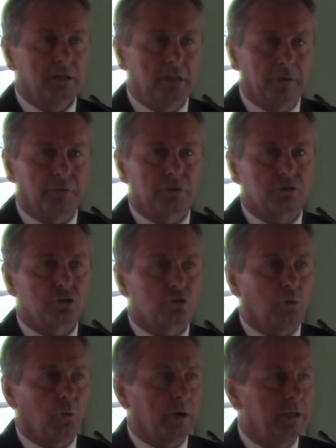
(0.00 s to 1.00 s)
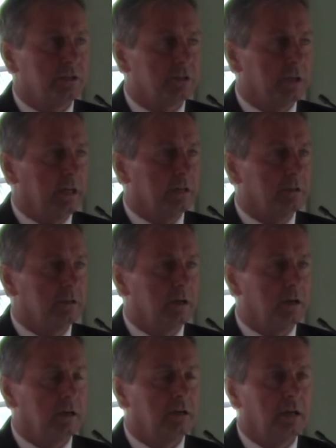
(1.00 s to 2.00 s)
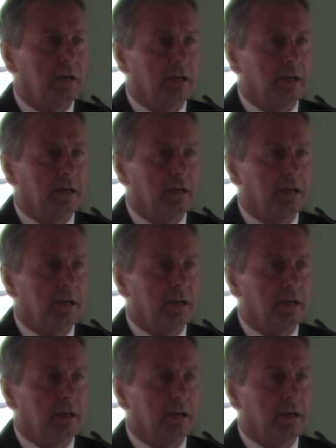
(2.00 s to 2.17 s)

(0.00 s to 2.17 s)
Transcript: different stories, and